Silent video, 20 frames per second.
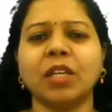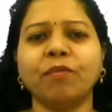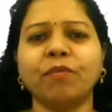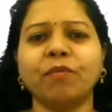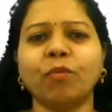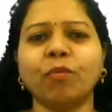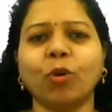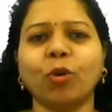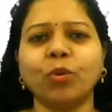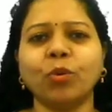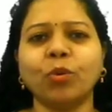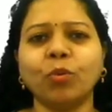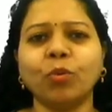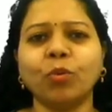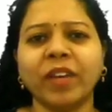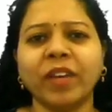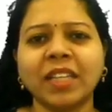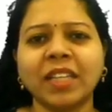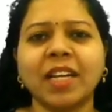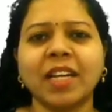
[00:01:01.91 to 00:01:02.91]
If we want
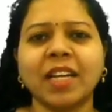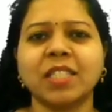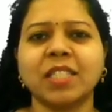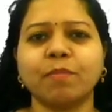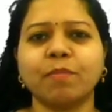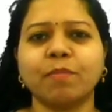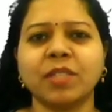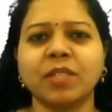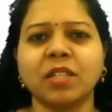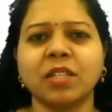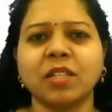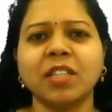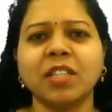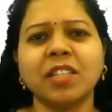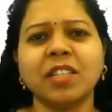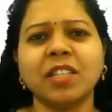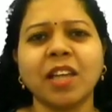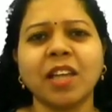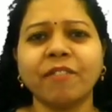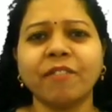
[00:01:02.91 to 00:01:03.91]
to weigh that substance,
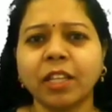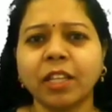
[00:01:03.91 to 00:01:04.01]
it is